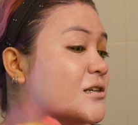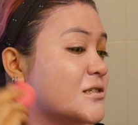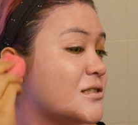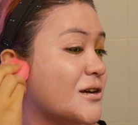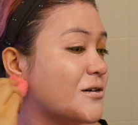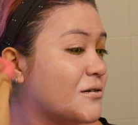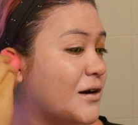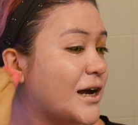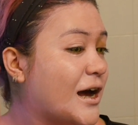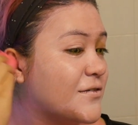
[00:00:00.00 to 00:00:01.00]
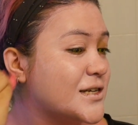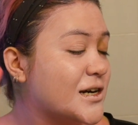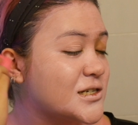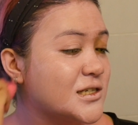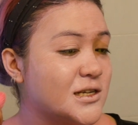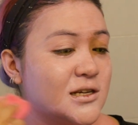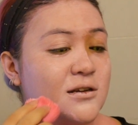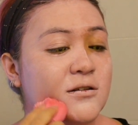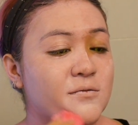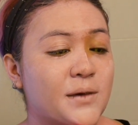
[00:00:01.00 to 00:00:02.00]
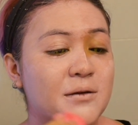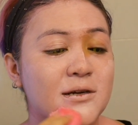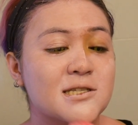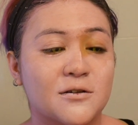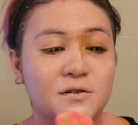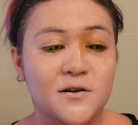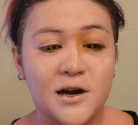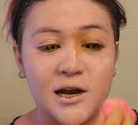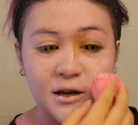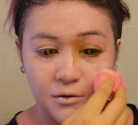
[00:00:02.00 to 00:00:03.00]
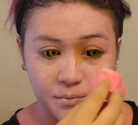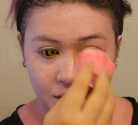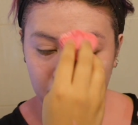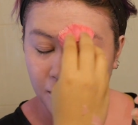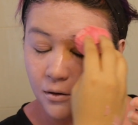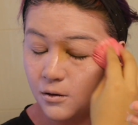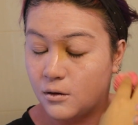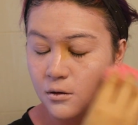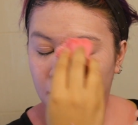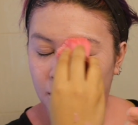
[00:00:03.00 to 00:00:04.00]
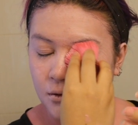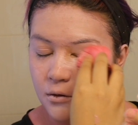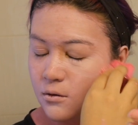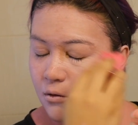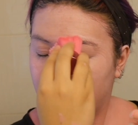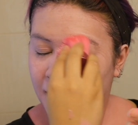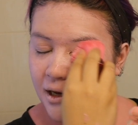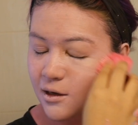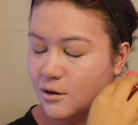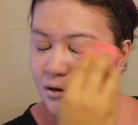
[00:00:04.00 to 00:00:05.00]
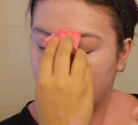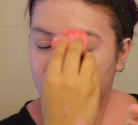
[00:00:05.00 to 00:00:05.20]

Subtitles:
so I have to actually paint myself gray or purple or pink,